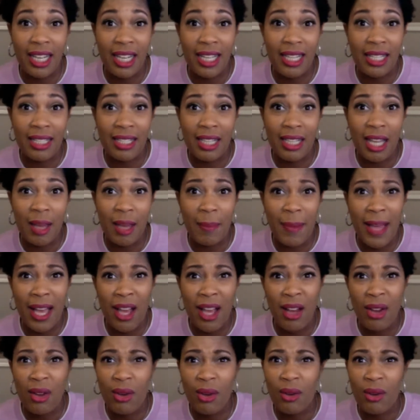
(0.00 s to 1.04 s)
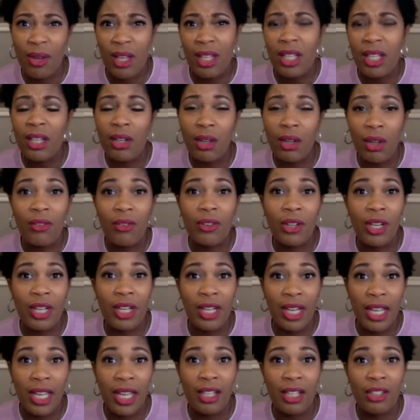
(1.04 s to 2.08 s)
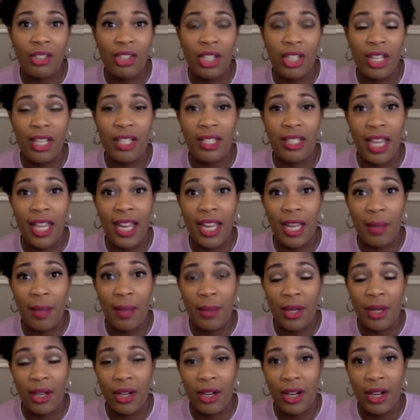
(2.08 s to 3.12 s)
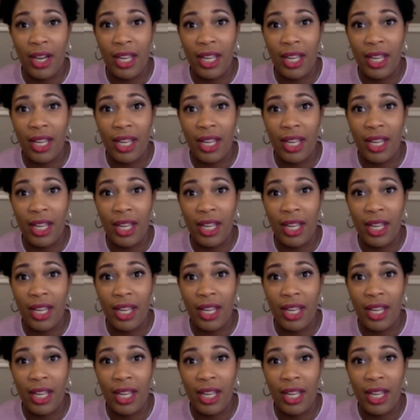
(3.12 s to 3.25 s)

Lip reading: is about a little over an inch in diameter.